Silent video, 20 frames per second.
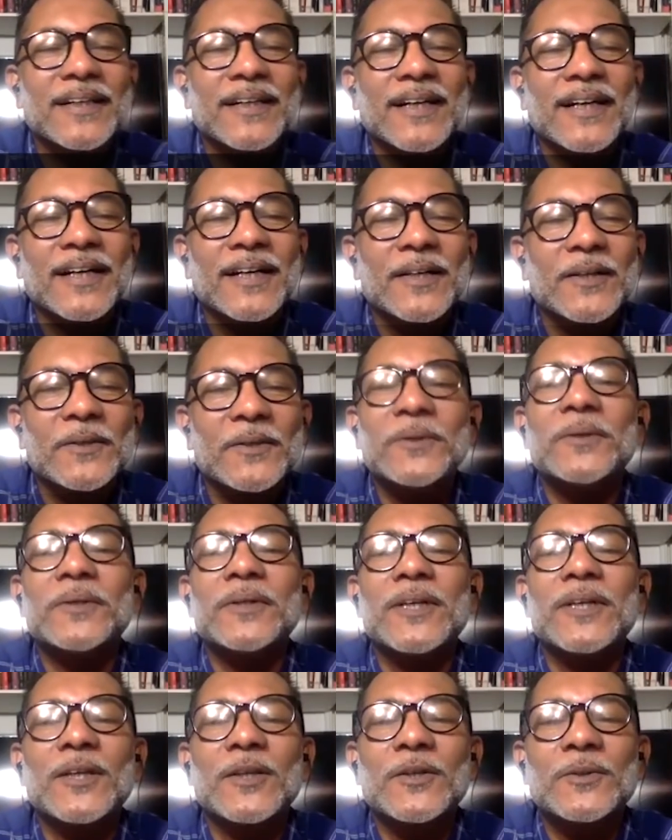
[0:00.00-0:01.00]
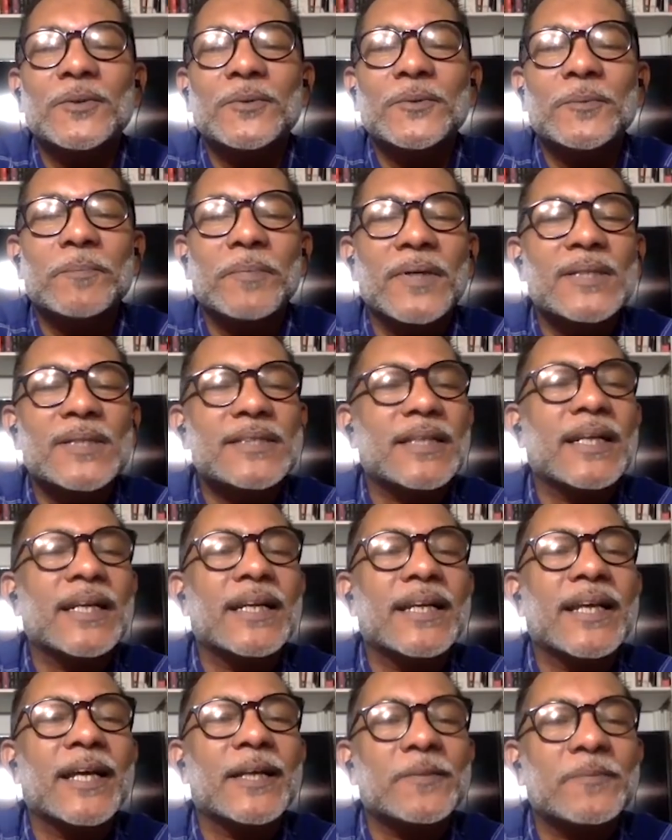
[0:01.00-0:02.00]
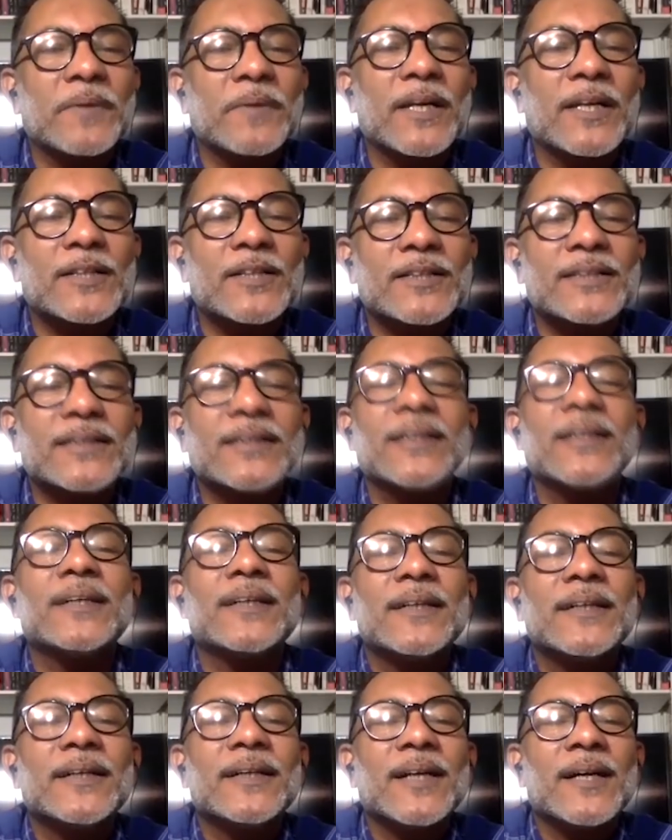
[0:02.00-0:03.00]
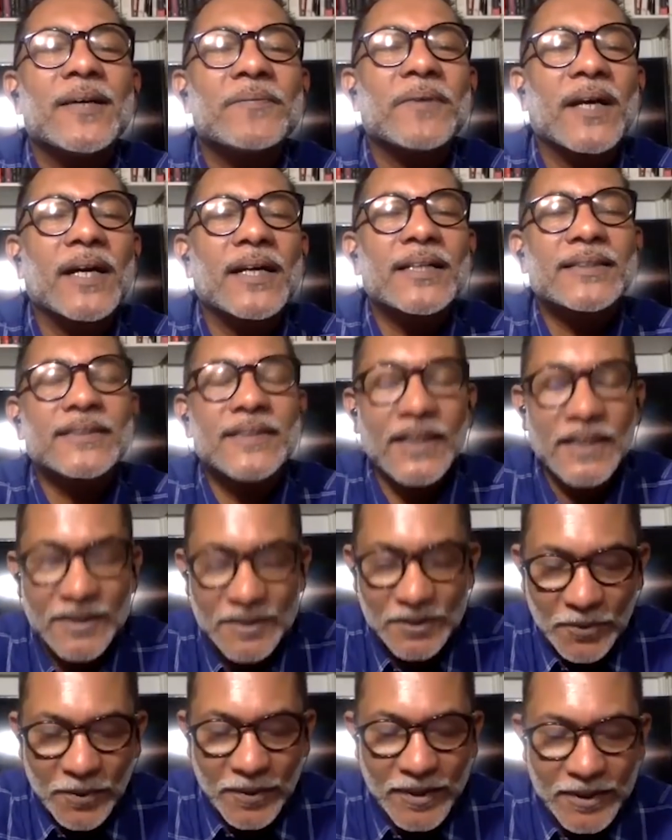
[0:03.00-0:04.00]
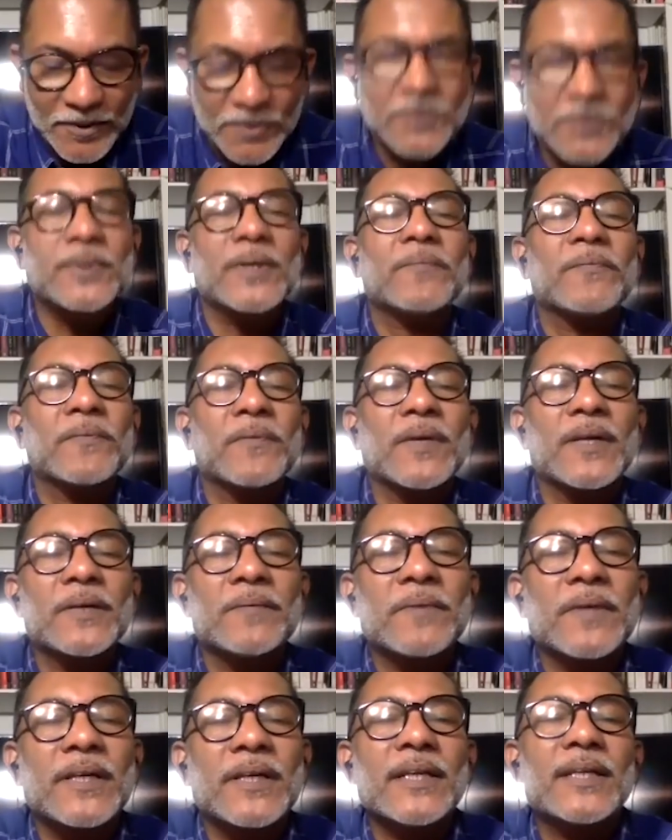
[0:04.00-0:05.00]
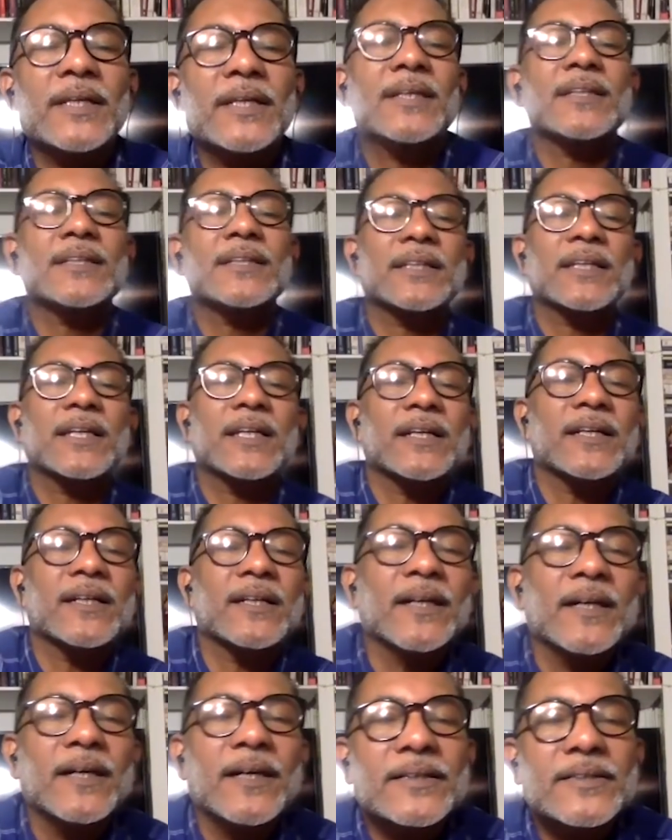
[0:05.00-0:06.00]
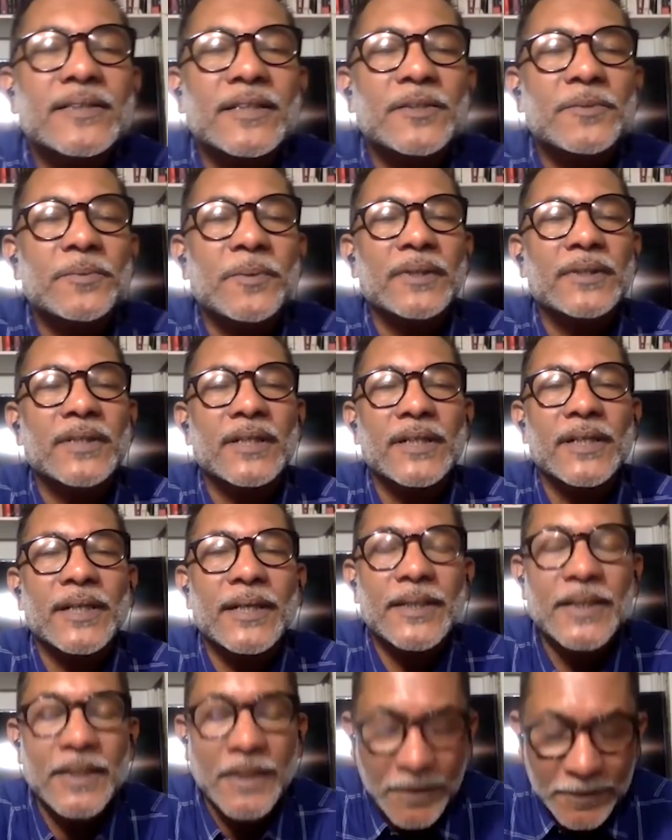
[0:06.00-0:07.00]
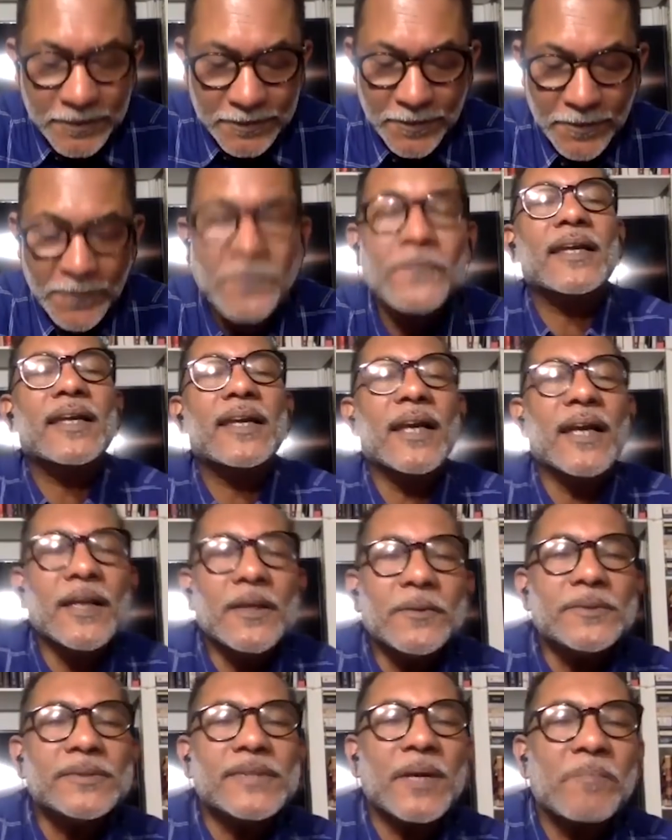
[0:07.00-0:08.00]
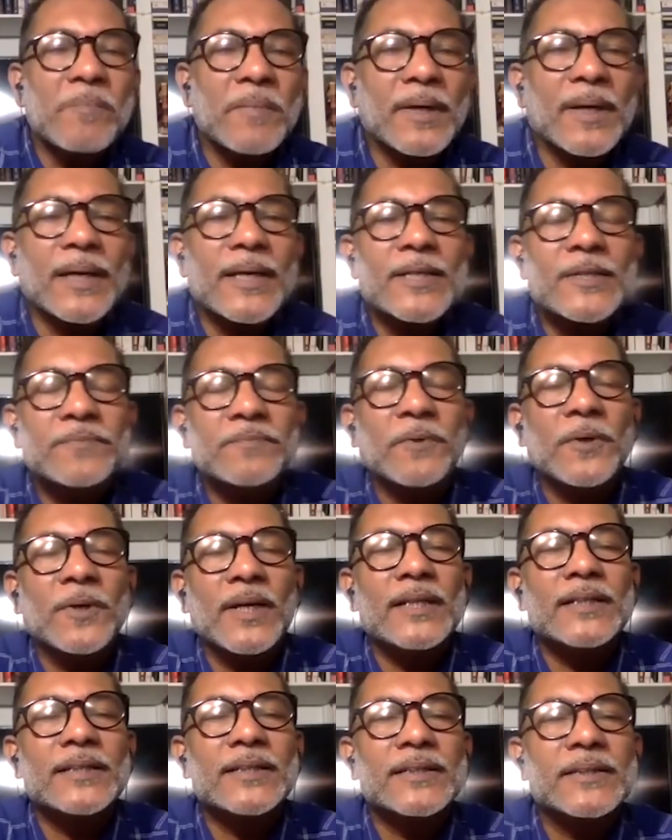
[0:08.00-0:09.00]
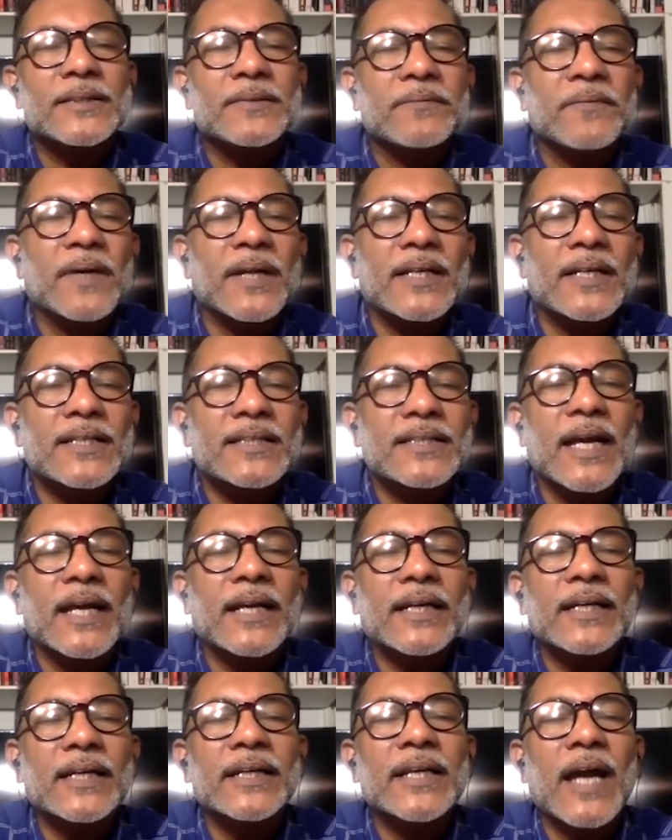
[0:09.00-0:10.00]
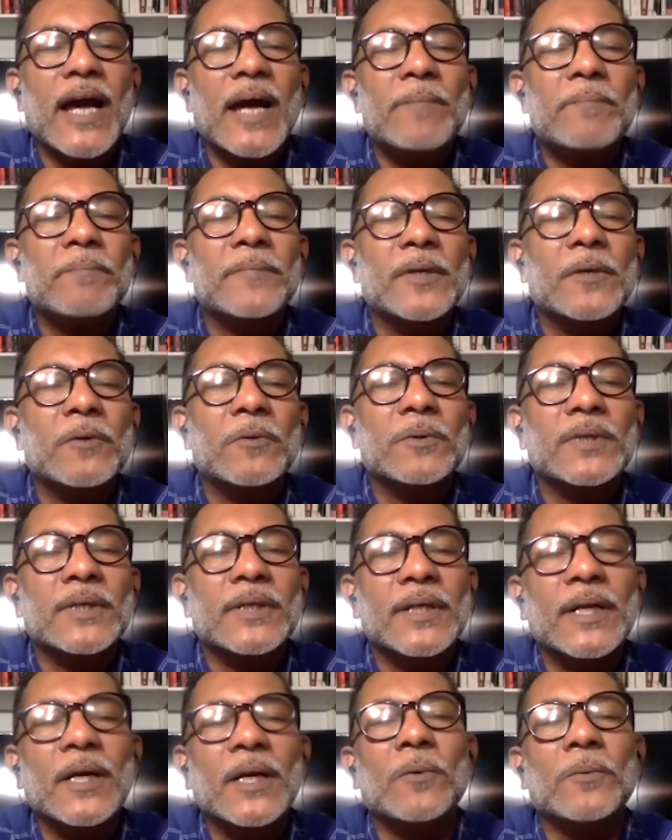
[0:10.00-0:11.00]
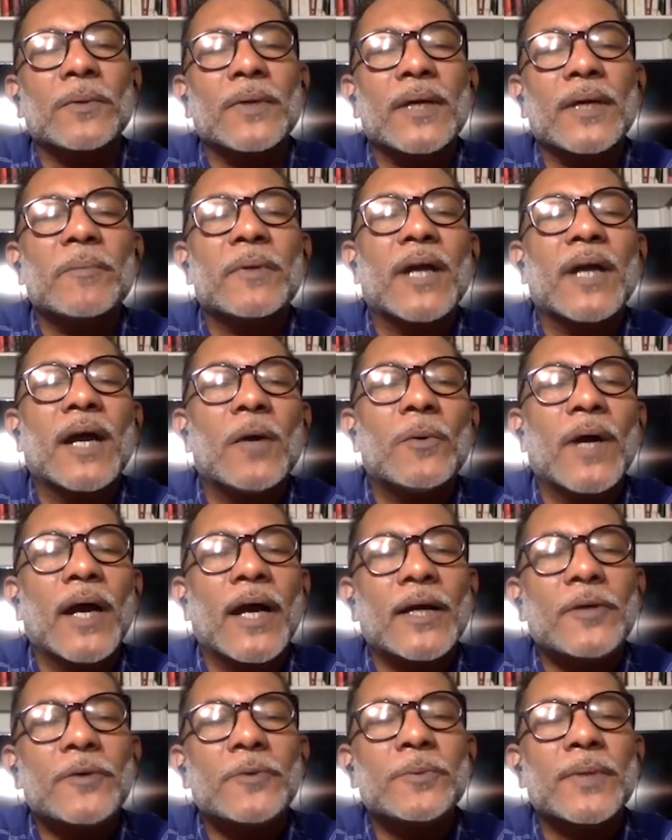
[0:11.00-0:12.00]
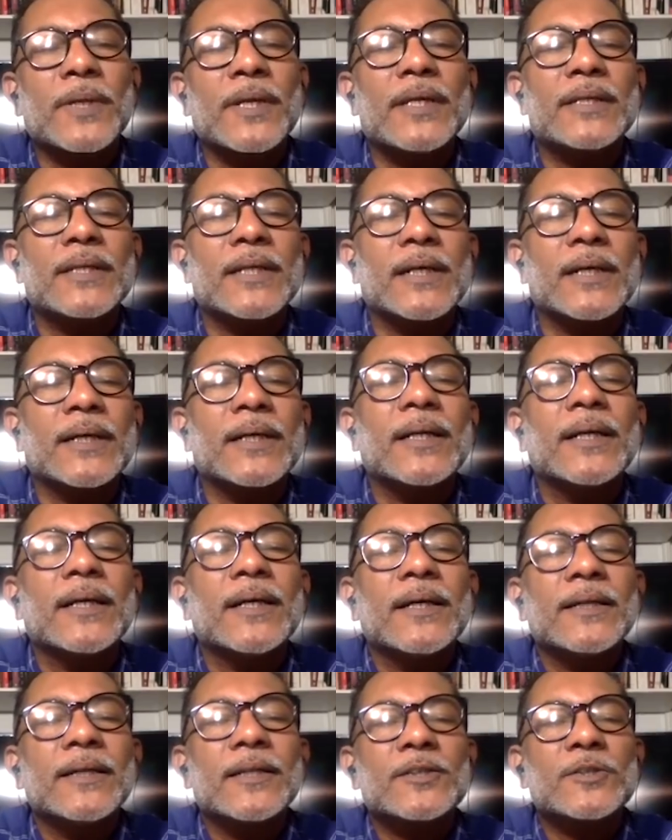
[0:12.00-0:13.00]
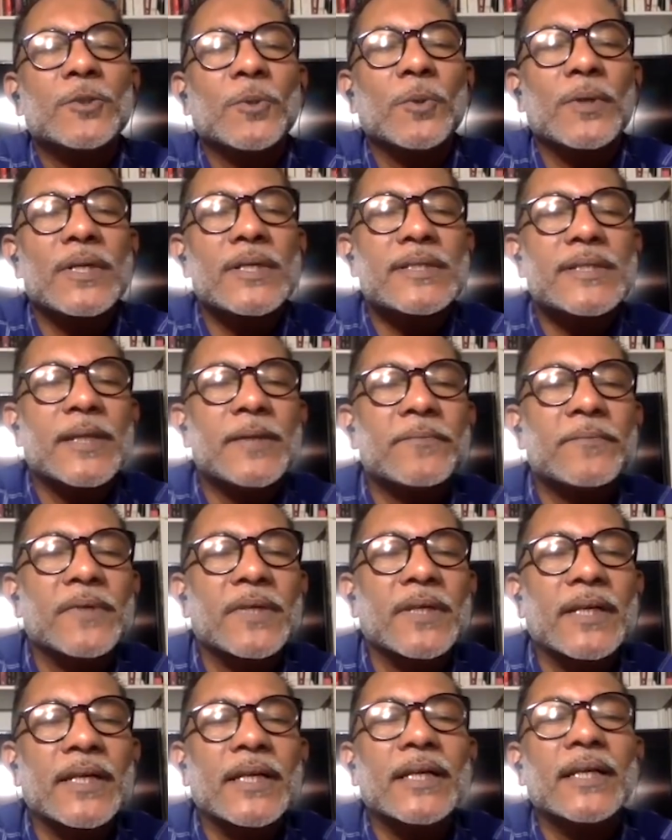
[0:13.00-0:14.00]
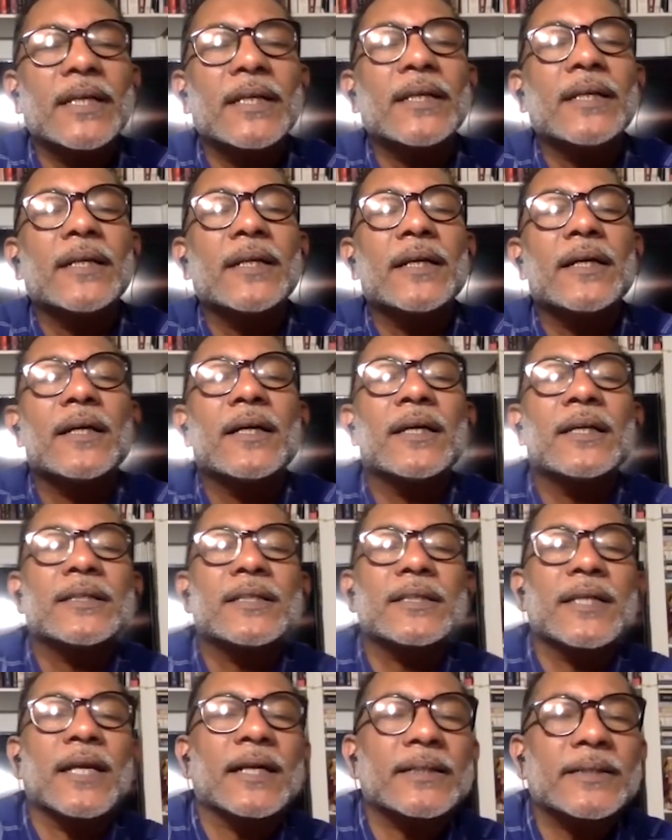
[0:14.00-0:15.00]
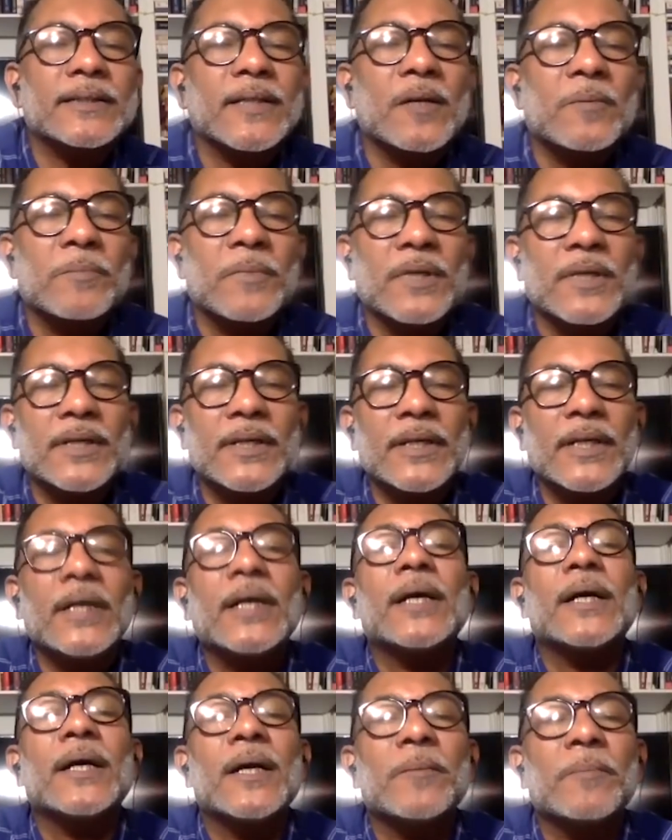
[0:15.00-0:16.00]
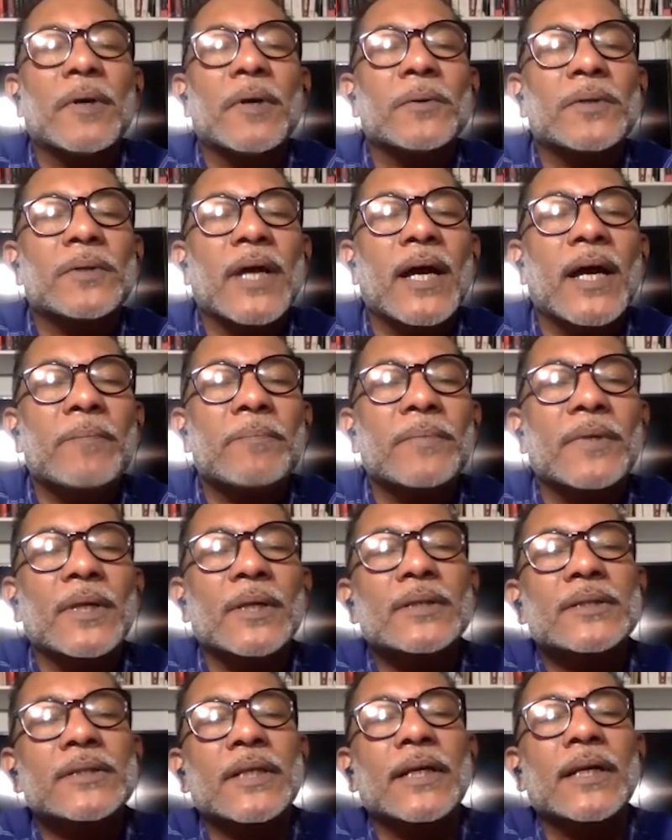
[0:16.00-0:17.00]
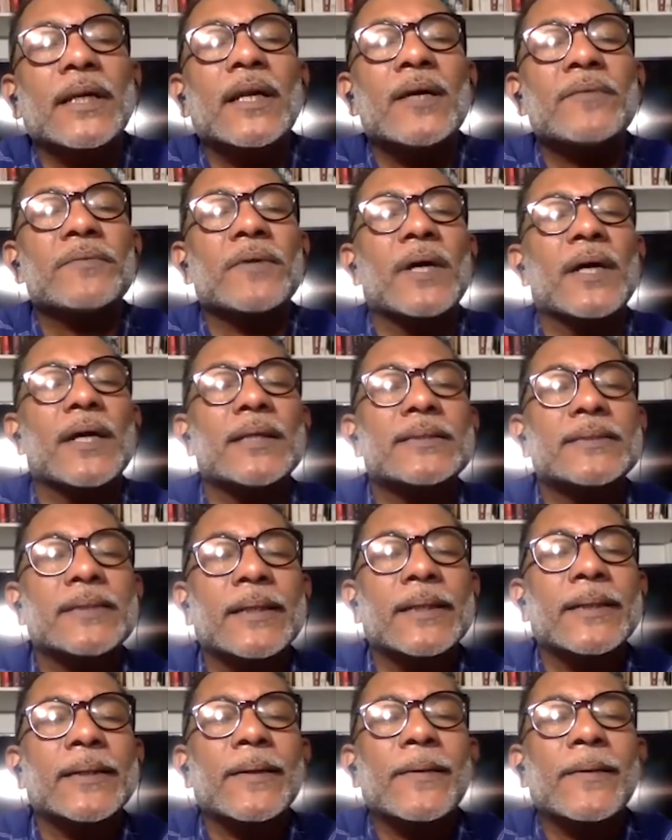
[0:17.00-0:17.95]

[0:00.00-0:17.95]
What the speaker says: I know you personally, as well as Afghanistan, is going through a very, very critical situation right now. Can you summarize for us what exactly happening on the ground? I mean, how accurate are the stories that we read in international media about the happenings in Afghanistan?